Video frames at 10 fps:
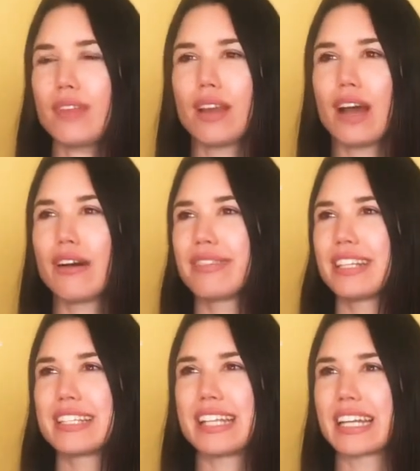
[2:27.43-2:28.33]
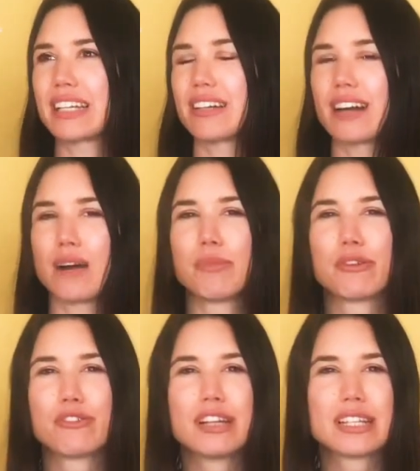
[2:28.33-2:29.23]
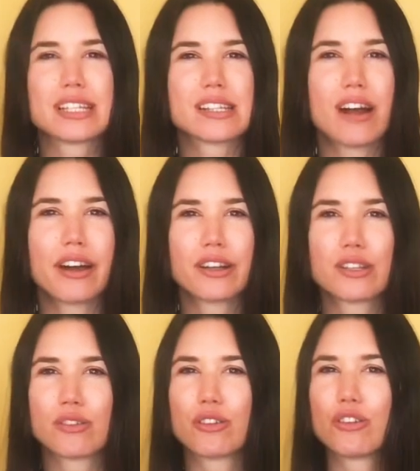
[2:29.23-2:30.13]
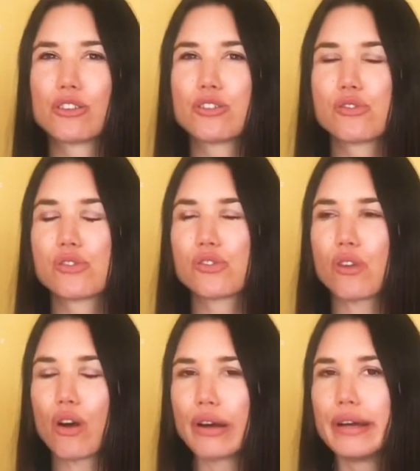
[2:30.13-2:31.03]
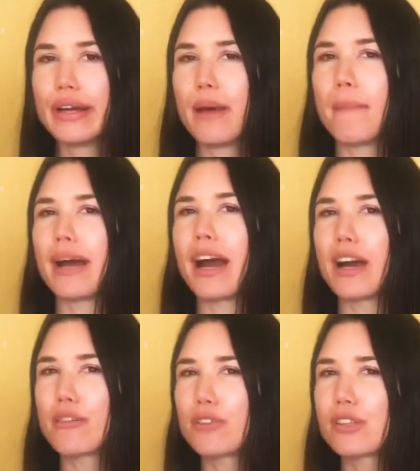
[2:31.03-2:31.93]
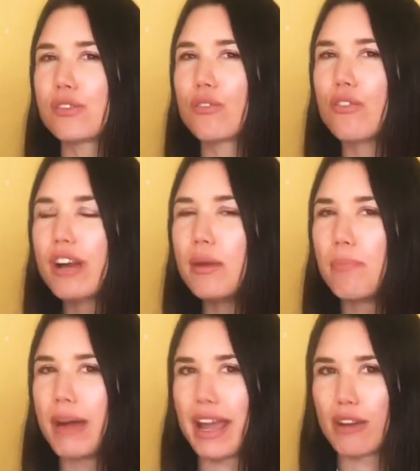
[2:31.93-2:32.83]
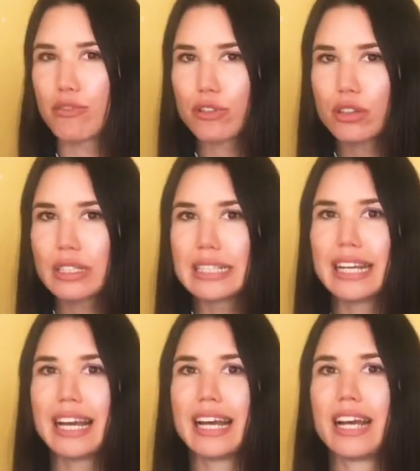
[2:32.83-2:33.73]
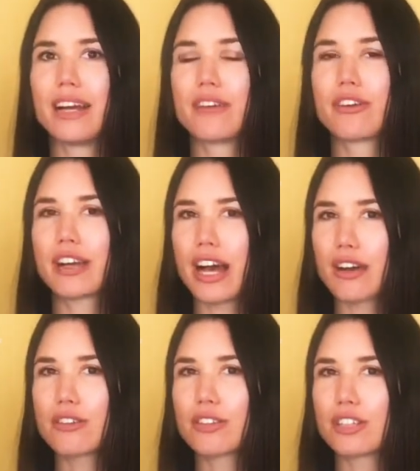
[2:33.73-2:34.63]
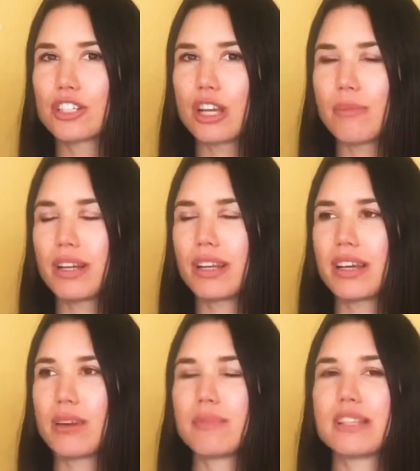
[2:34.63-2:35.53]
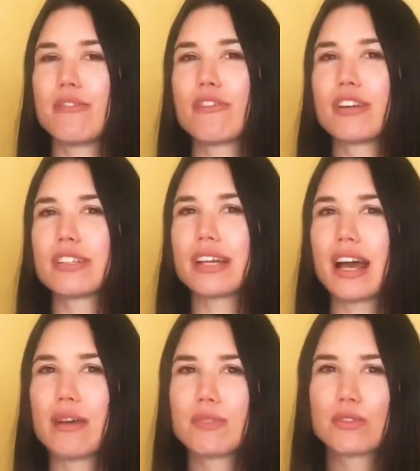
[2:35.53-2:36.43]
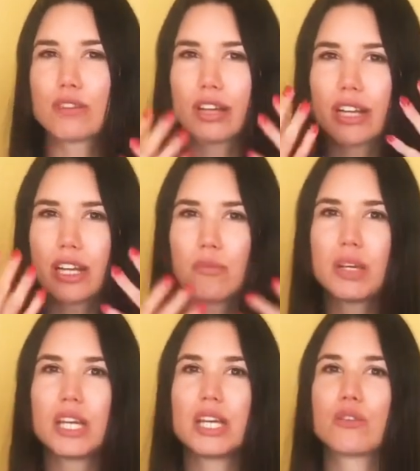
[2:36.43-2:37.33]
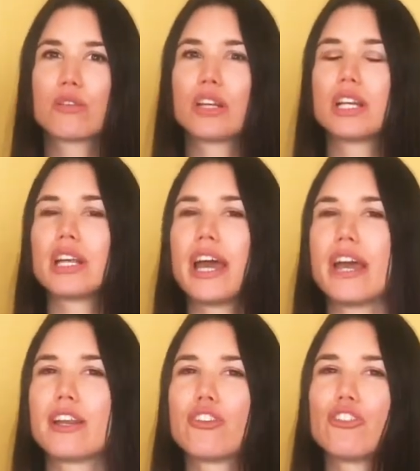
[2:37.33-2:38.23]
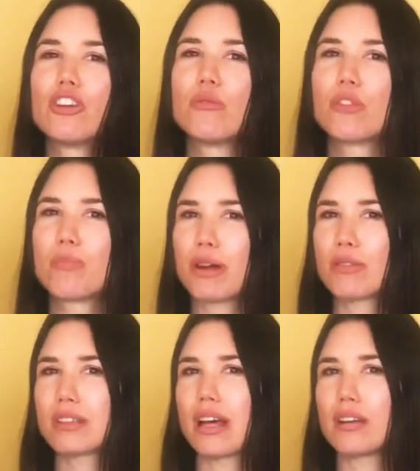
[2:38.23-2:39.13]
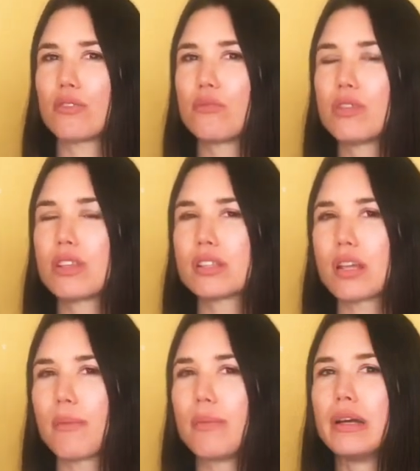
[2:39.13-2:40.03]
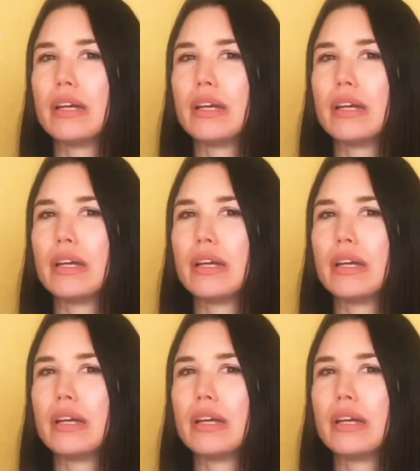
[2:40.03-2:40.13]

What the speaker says: the second cup it really started, so it got so strong. My heart was really painful, and Ricardo, so the shaman, he came several times to clean me, to clean the energy with Palo Santo, with some